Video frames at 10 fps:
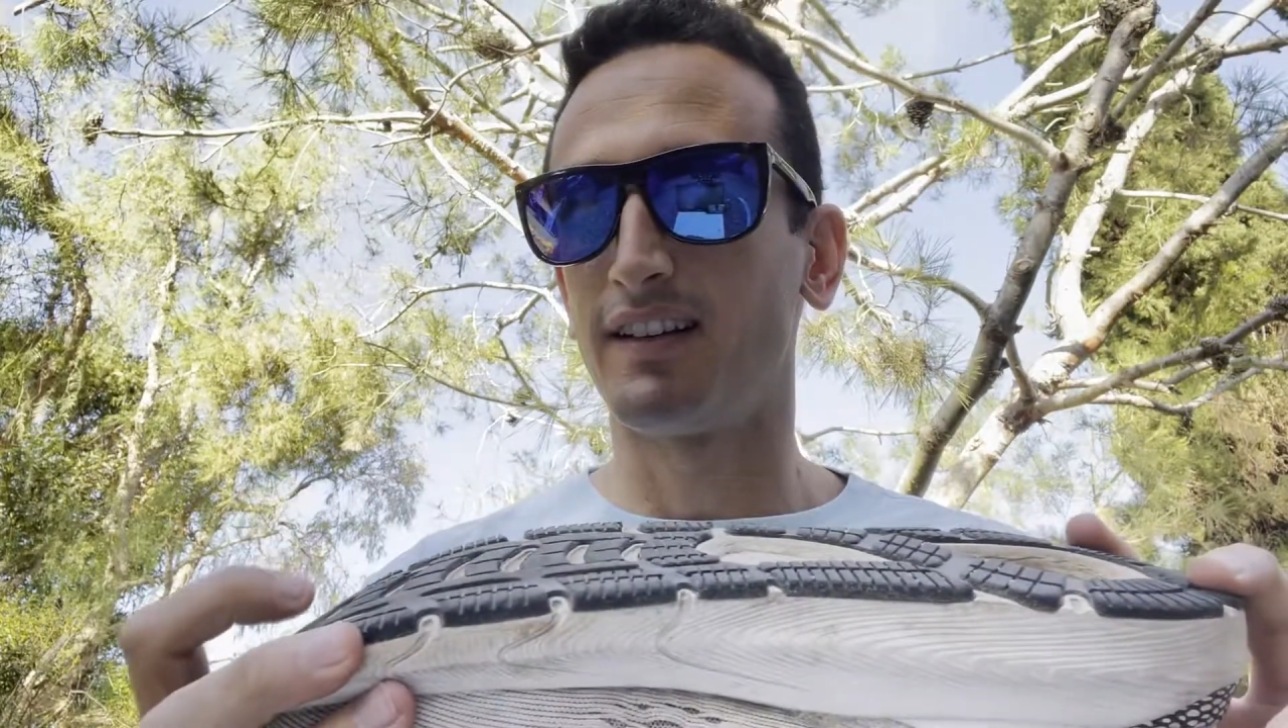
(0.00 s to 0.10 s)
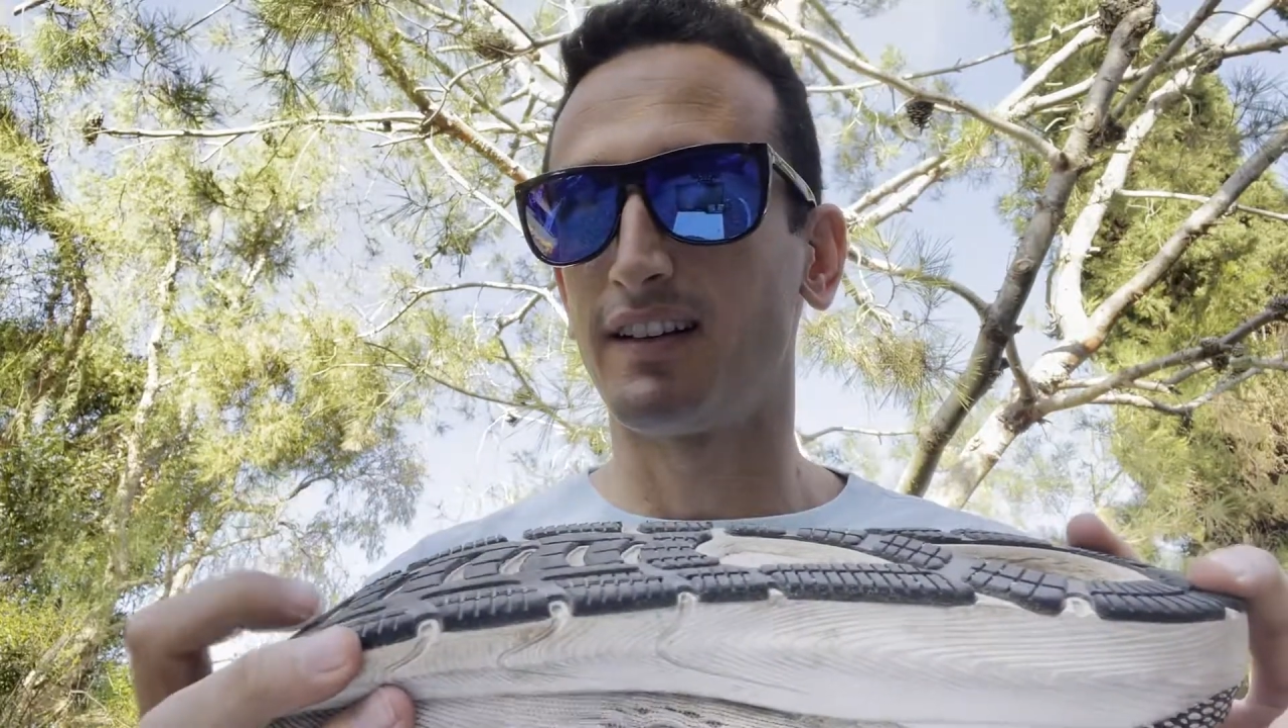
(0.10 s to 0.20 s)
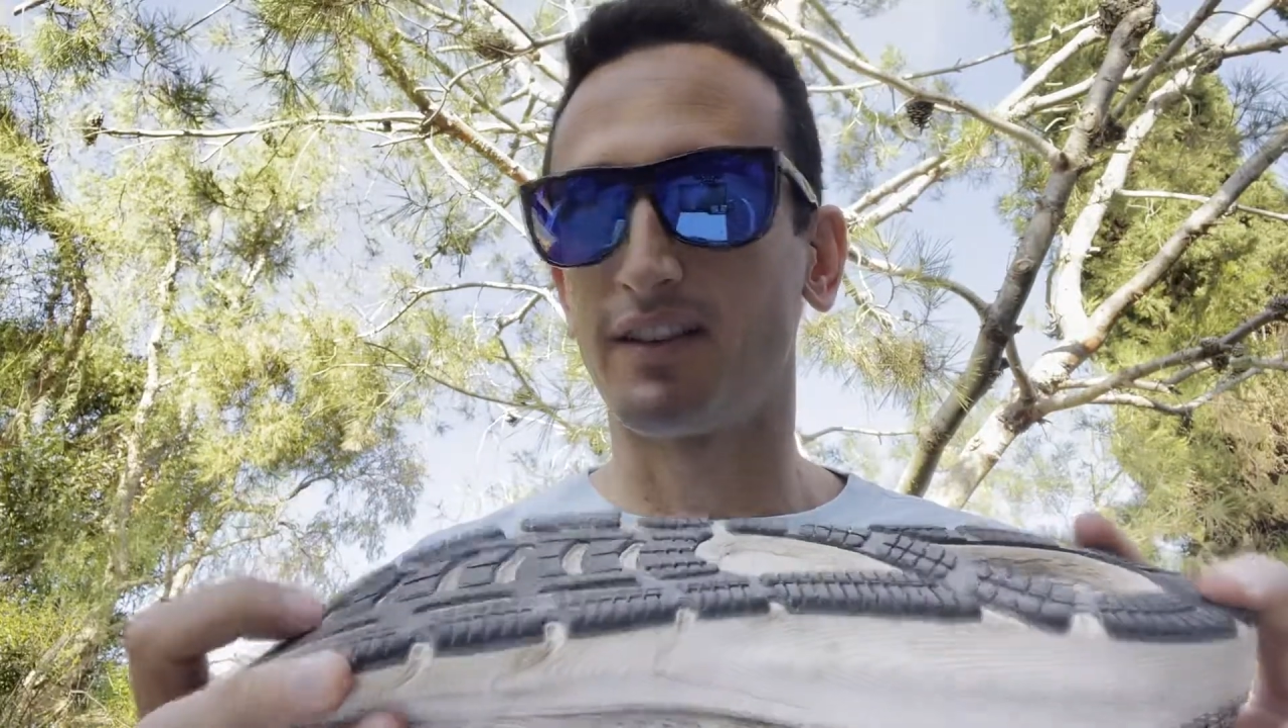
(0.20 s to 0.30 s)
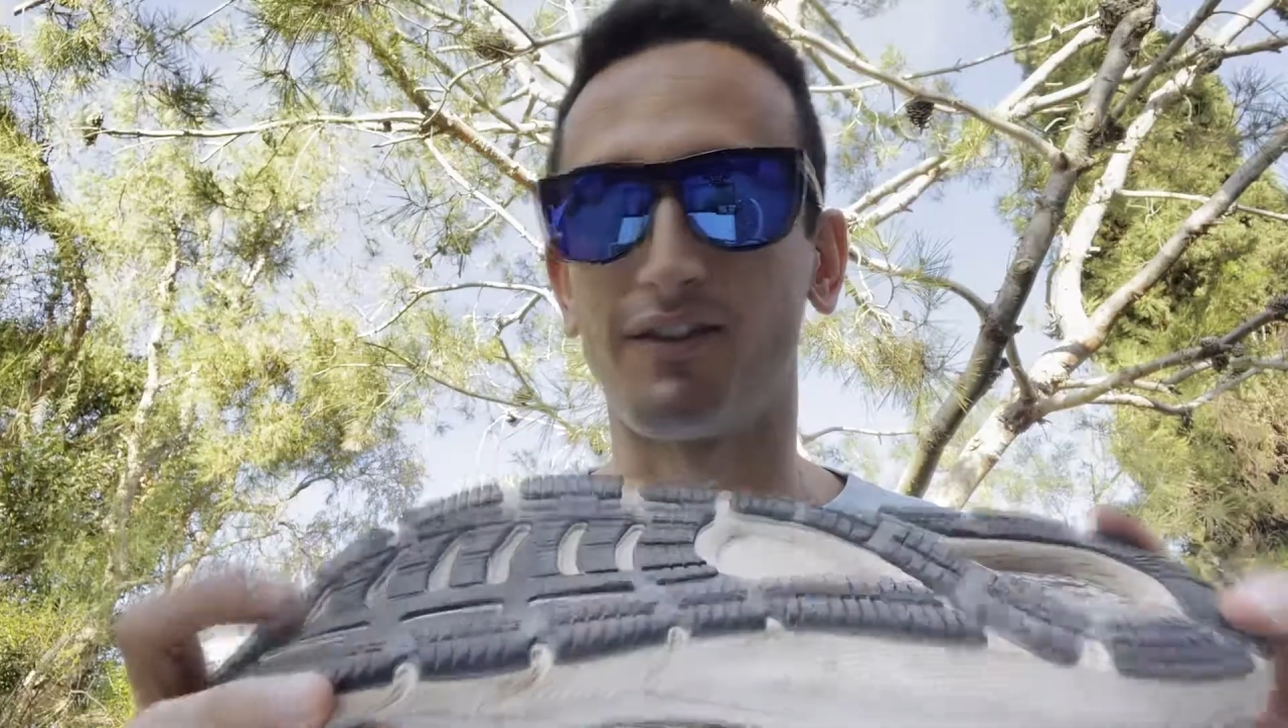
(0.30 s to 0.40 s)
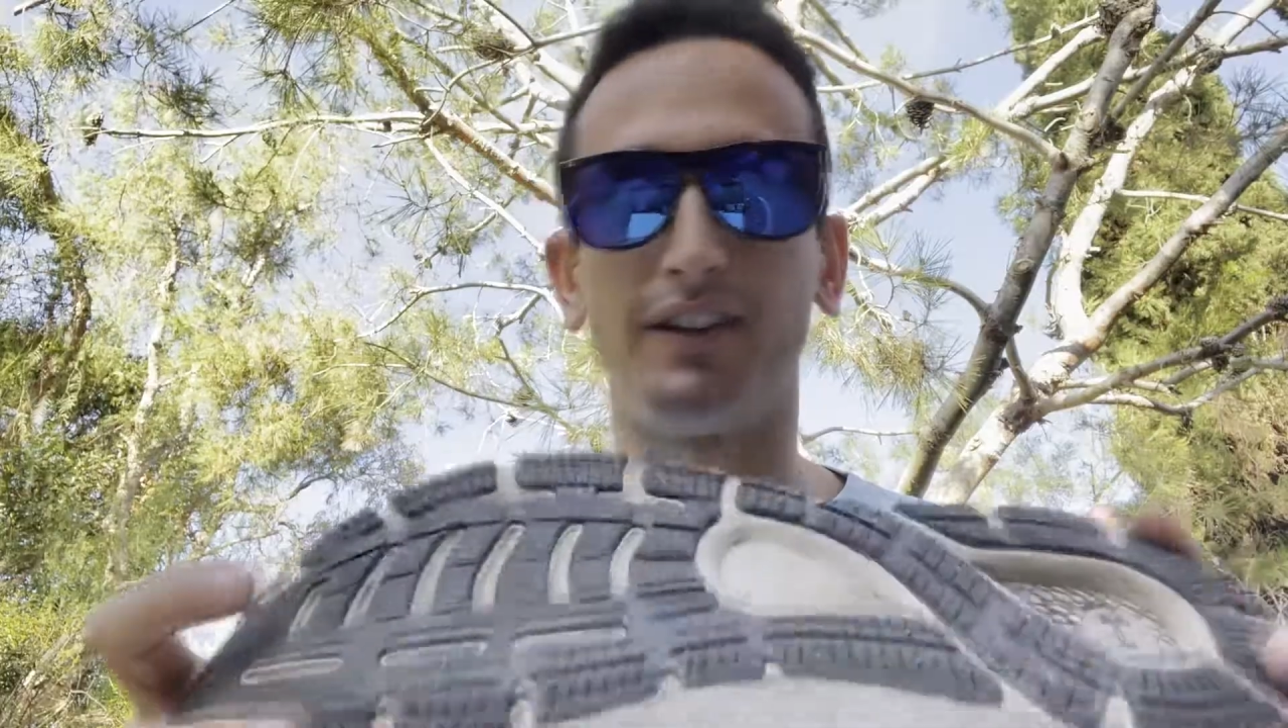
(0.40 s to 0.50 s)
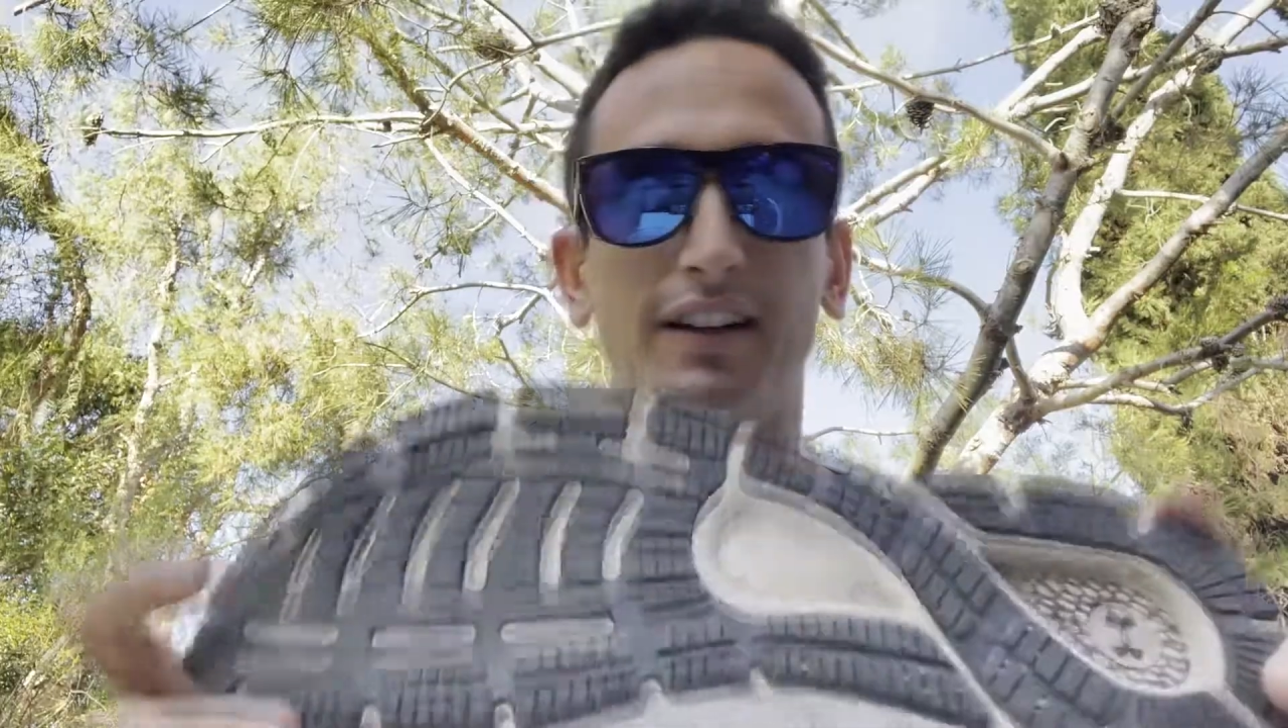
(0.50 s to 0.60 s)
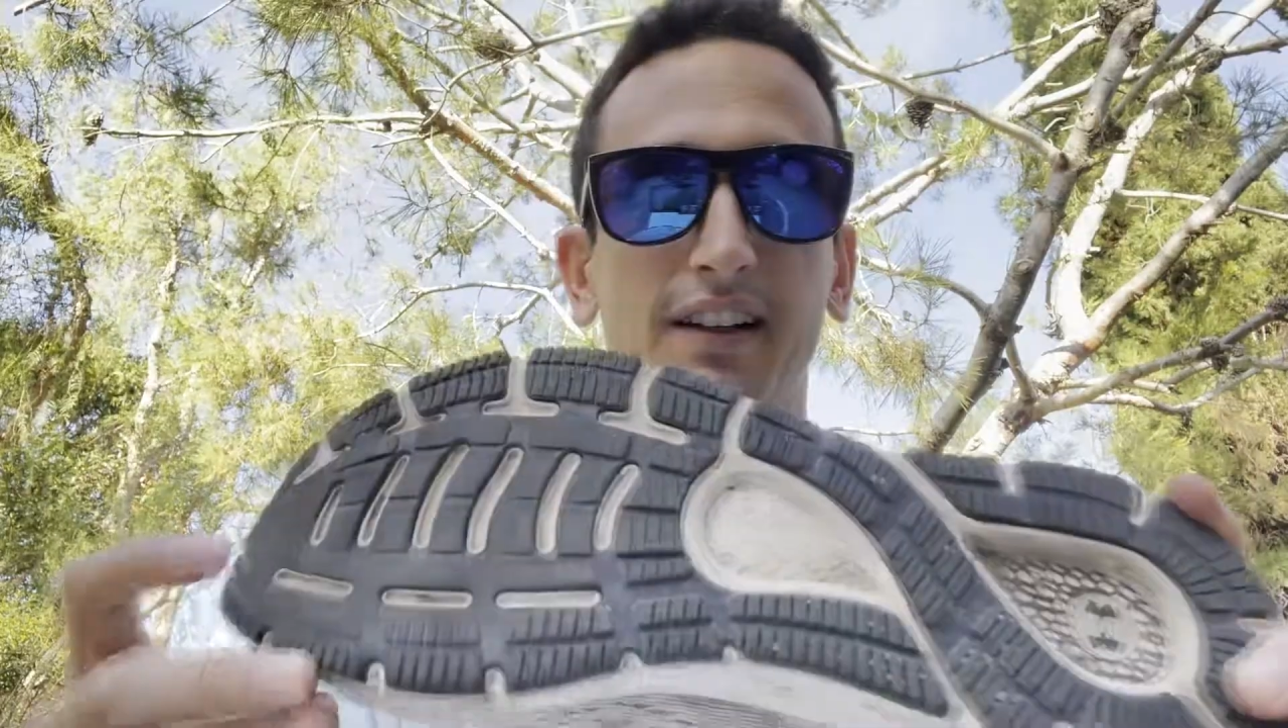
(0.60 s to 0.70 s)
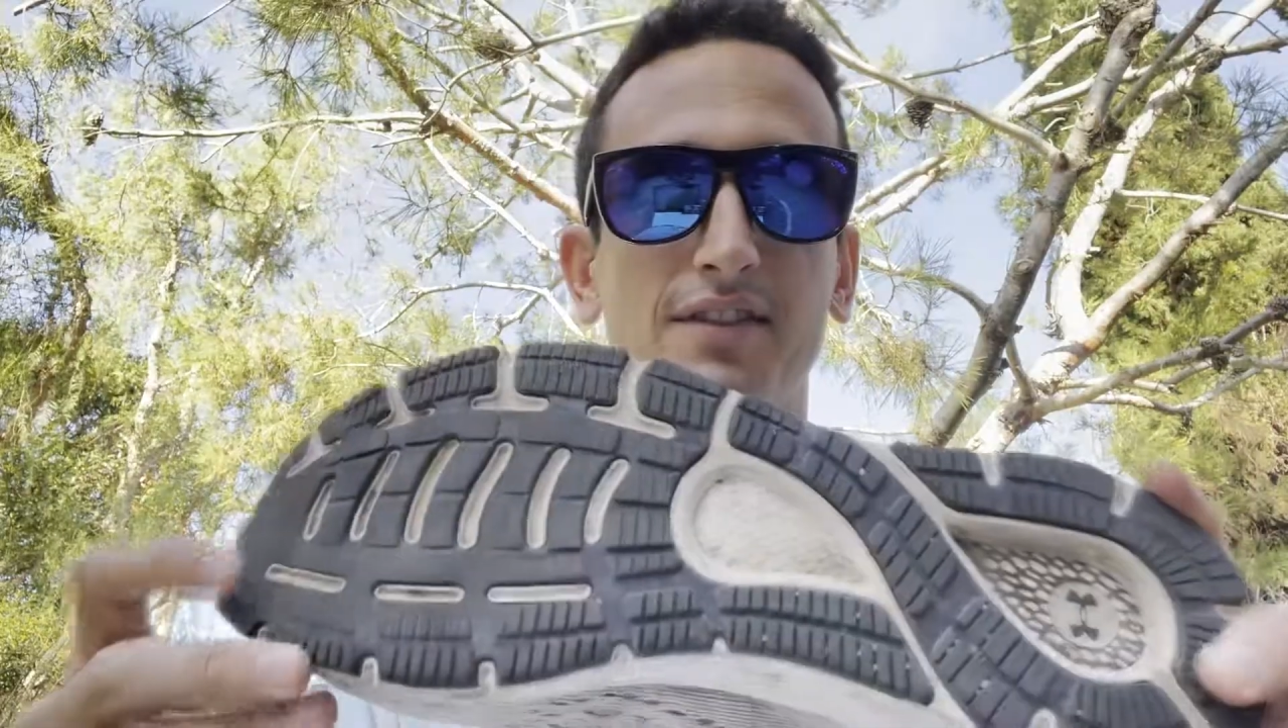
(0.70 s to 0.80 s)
the feel of